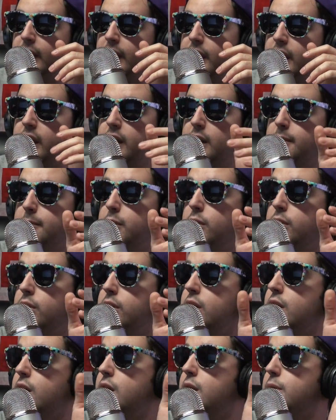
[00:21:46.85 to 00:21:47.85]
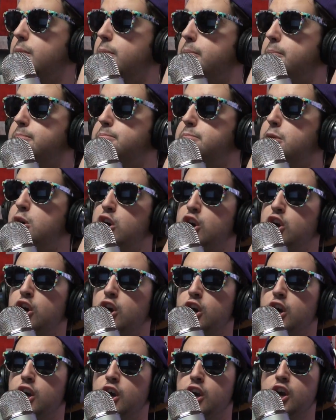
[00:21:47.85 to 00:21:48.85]
Hannibal
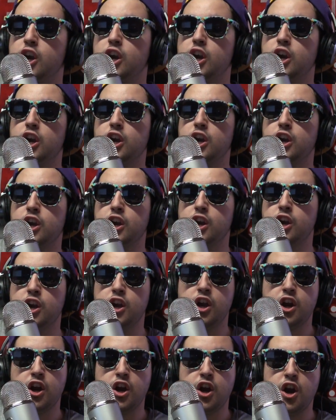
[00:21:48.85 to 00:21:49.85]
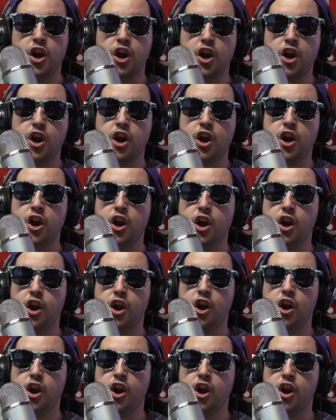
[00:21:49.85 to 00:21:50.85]

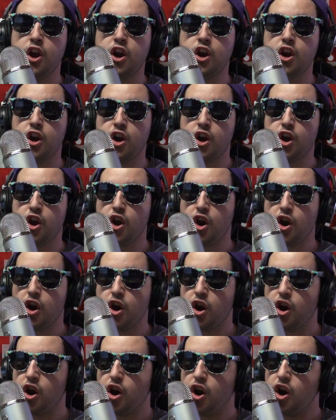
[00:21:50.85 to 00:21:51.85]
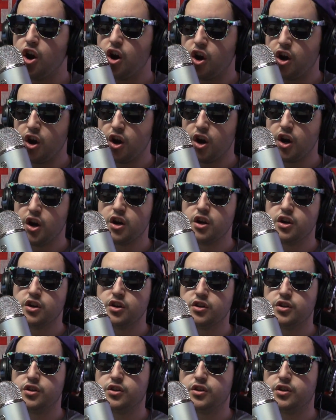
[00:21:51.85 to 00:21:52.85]

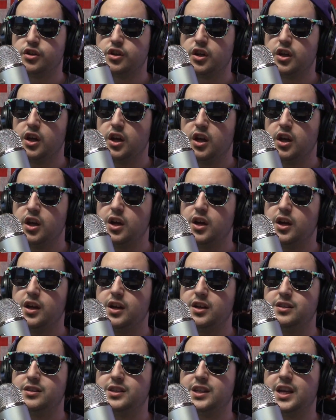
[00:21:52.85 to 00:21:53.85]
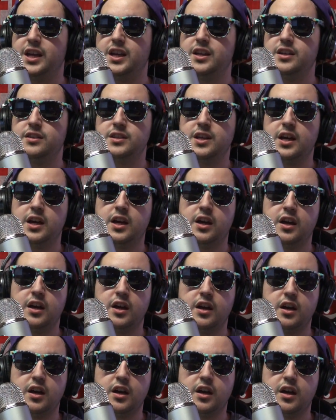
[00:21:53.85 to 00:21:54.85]
Buress. He's
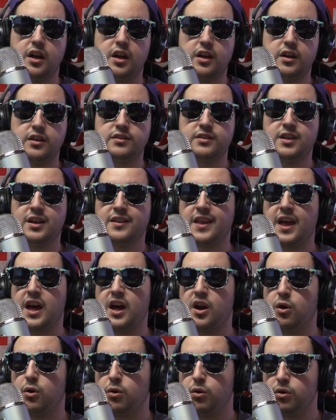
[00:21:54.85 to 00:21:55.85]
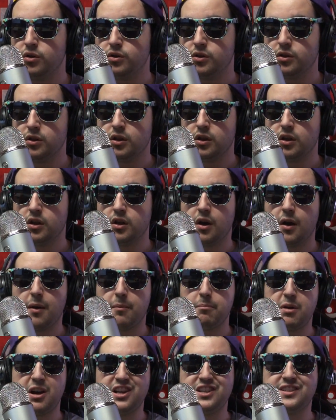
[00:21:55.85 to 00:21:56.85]
not that old,
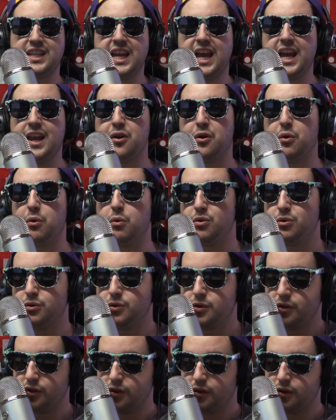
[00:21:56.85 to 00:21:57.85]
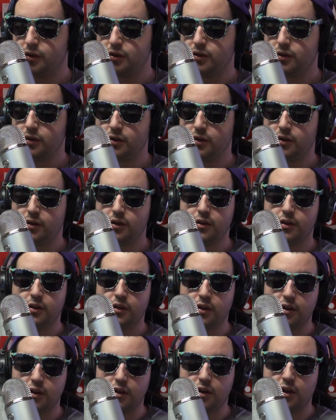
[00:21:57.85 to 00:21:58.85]
but he's getting old.
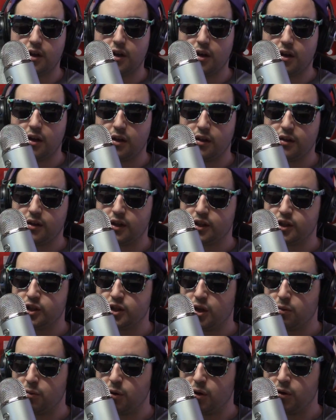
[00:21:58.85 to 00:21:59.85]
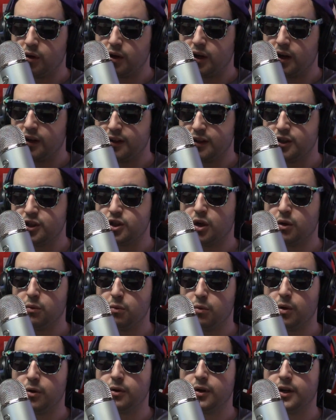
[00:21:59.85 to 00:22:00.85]
Like Joe Rogan. I think Joe
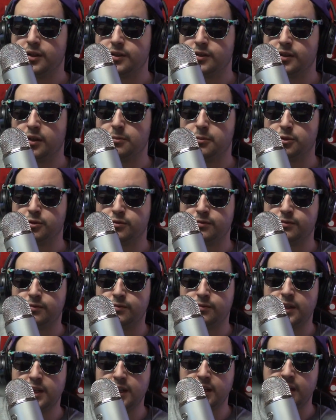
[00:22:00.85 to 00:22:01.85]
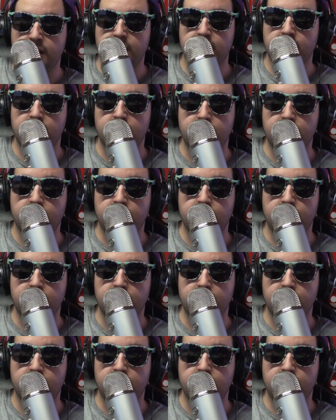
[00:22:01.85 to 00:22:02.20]
Rogan is almost 50.